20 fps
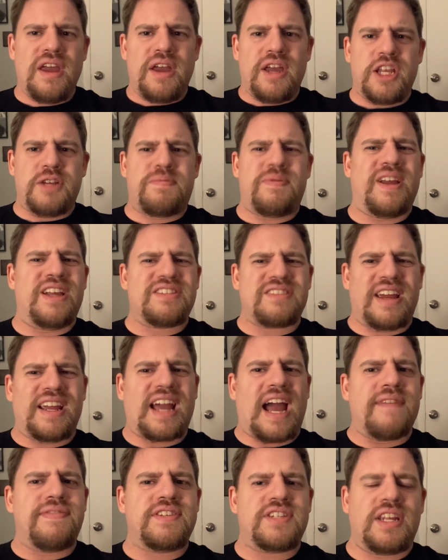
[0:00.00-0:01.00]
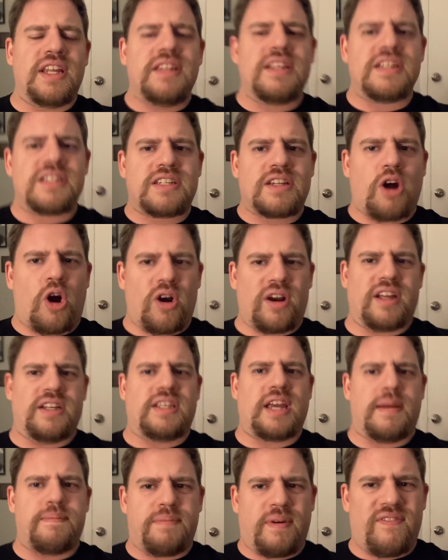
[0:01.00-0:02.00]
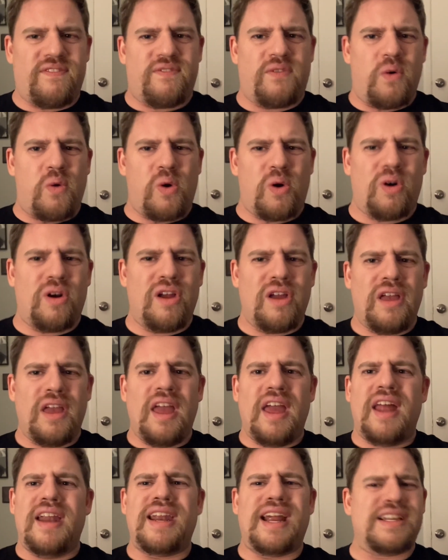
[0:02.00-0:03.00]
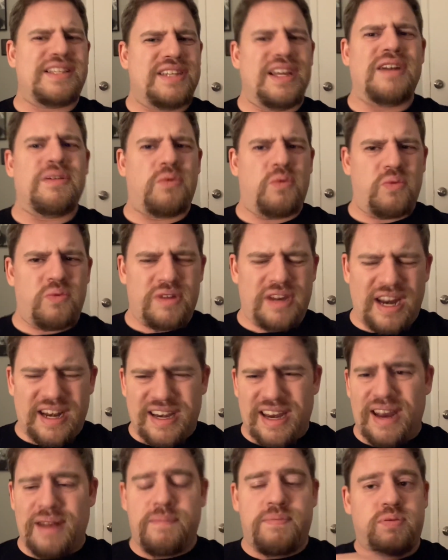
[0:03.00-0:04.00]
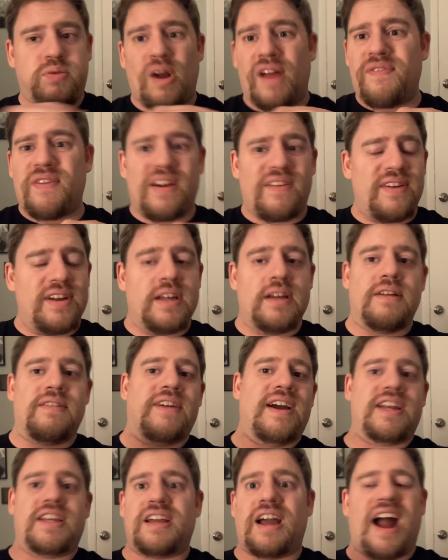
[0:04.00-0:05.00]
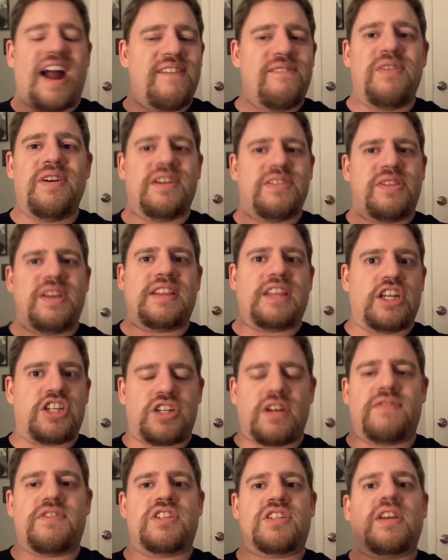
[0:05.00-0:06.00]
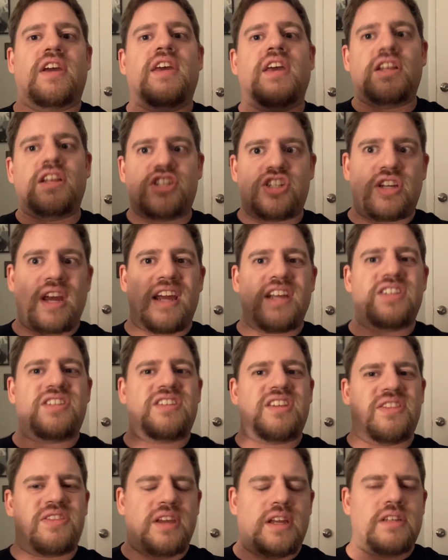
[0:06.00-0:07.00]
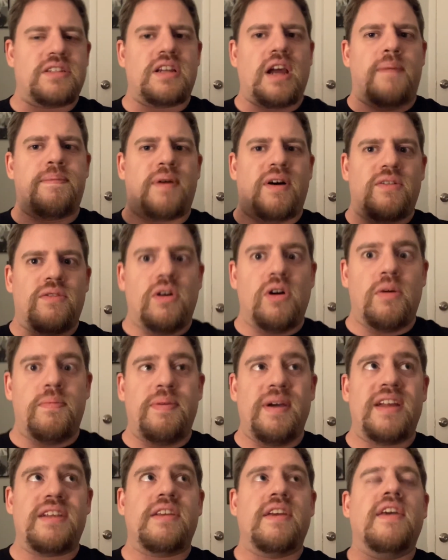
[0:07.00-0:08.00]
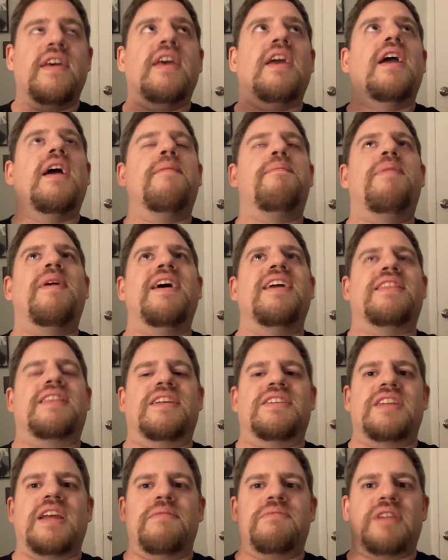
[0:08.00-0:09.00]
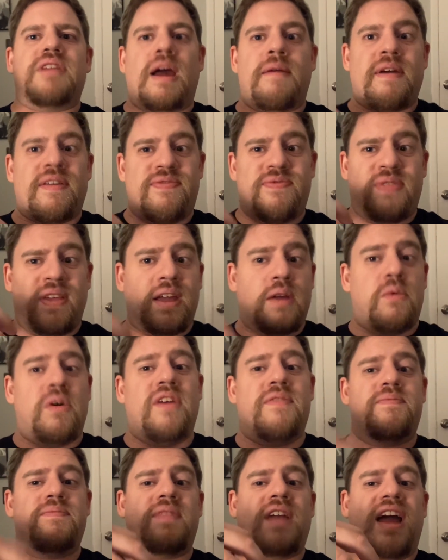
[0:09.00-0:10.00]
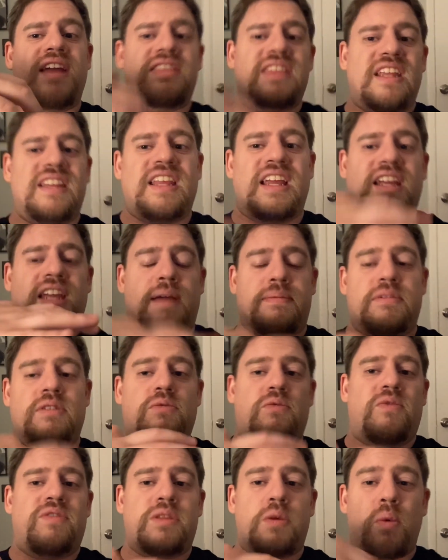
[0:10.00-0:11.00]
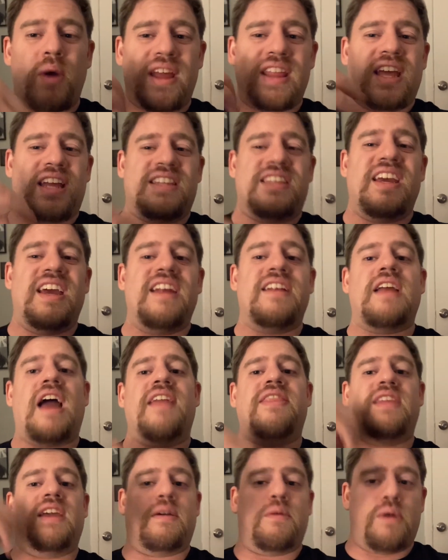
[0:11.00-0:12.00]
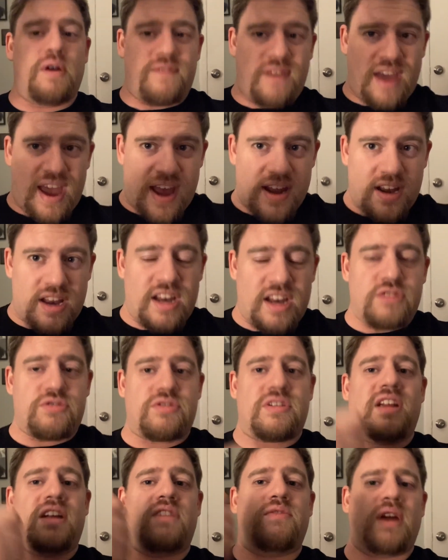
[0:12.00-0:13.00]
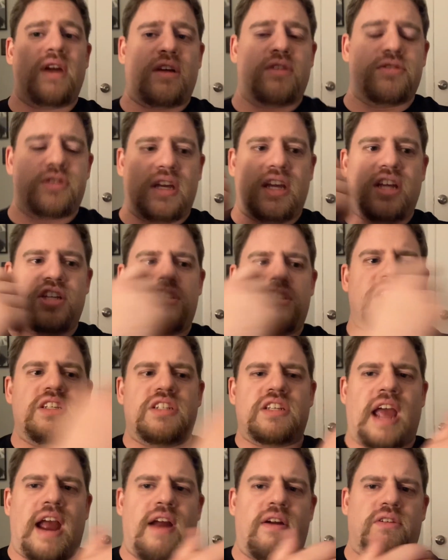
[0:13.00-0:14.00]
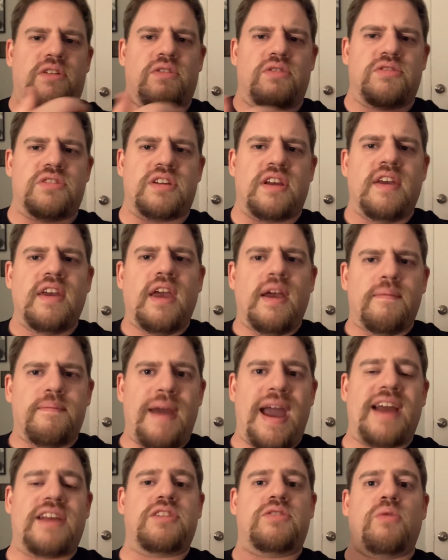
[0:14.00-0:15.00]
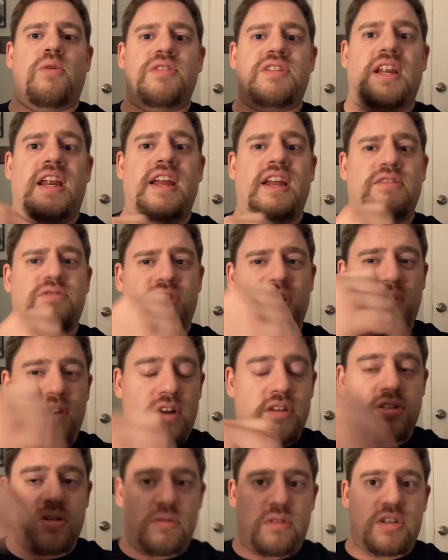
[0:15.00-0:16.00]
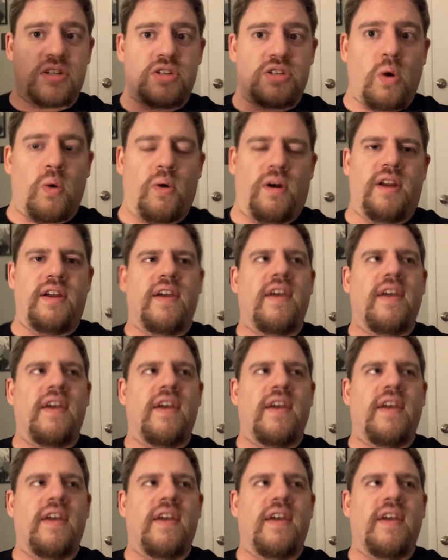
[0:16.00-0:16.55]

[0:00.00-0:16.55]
It's, it's like I've seen this archetype before, and I didn't. And, I, and, quite frankly, like I really think they should have just changed things up a little bit. But at the same time, I think it would. Have, I think they kept with the way they did. I think it would have added an interesting wrinkle to each of these characters' backstories and an interesting way to the story.